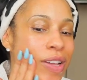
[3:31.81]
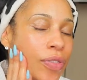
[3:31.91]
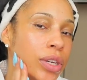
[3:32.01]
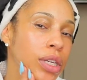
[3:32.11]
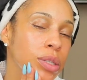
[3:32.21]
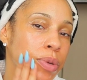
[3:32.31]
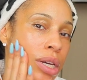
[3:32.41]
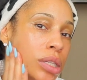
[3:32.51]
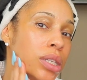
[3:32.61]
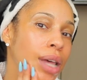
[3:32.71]
I think it's
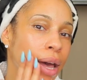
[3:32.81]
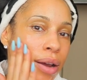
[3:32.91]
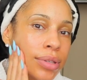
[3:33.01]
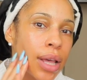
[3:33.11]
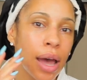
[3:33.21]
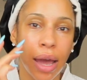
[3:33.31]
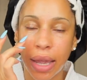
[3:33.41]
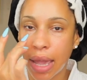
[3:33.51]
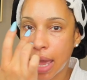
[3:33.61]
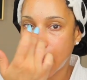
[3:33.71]
because it's hot
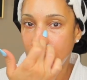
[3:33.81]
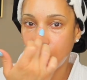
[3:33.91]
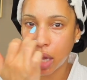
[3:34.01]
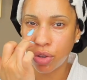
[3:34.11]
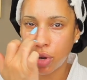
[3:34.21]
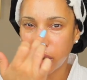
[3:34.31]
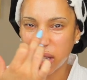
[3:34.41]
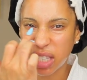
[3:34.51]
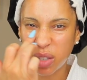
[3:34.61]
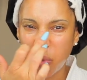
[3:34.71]
outside and, the
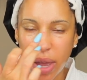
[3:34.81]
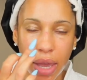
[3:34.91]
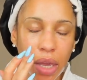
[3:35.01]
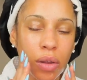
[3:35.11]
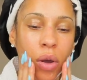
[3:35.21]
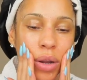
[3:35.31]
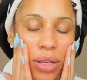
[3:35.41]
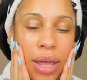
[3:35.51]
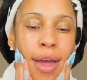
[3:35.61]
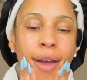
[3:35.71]
sweat and all of
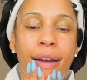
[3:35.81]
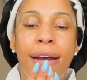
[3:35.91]
that.